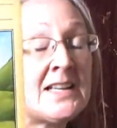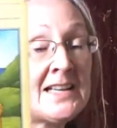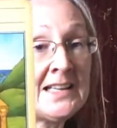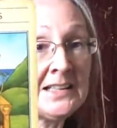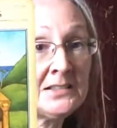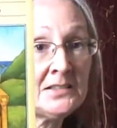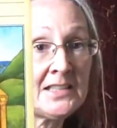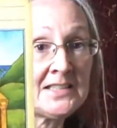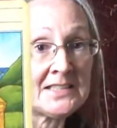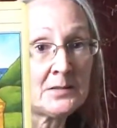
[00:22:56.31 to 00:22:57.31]
healer.
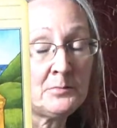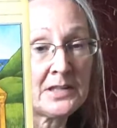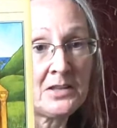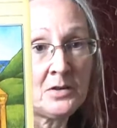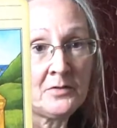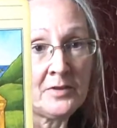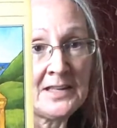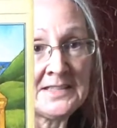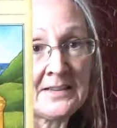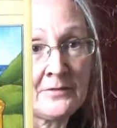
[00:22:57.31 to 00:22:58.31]
He's somebody who
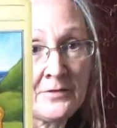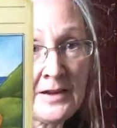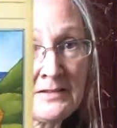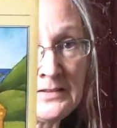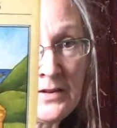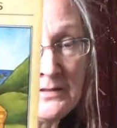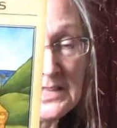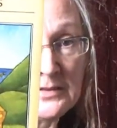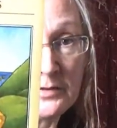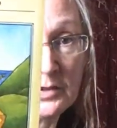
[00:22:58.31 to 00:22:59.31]
finds it very, very
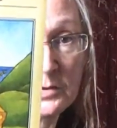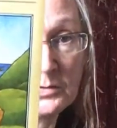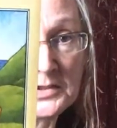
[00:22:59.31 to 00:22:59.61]
difficult